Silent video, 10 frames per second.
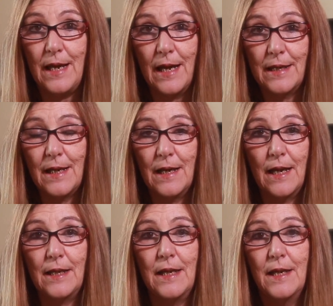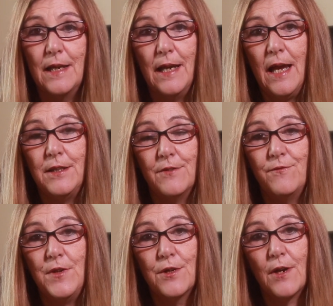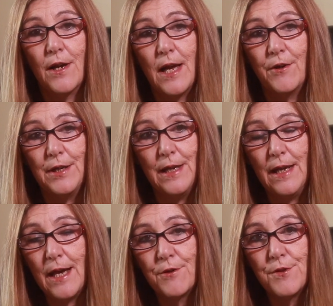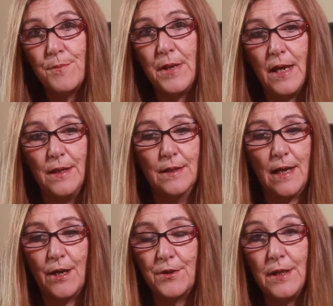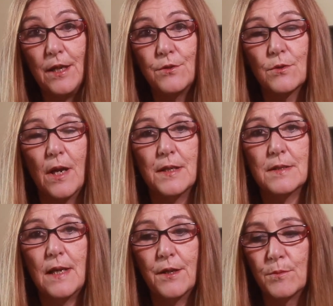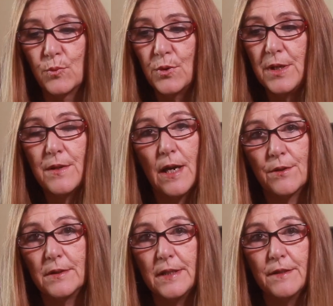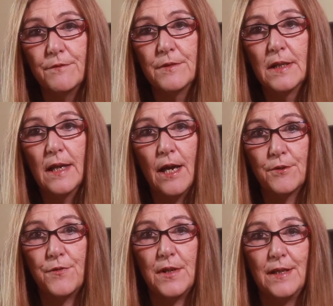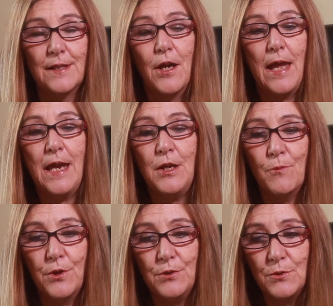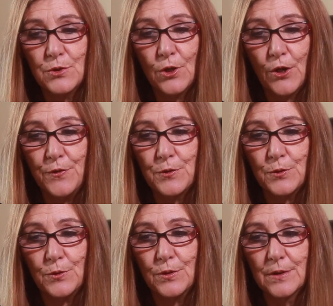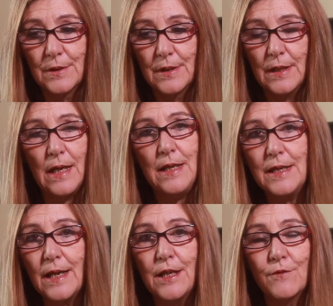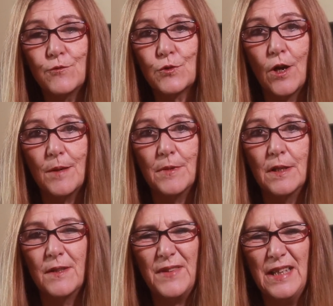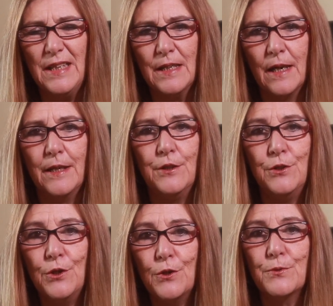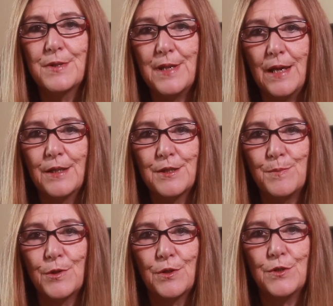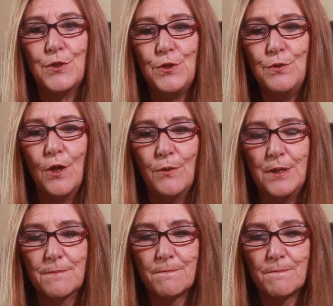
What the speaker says: I had to figure out how to get out of the bed, how to get dressed, how to breathe, how to live, how to think. Anyone who's gone through any kind of trauma of any kind knows that experience. You know it.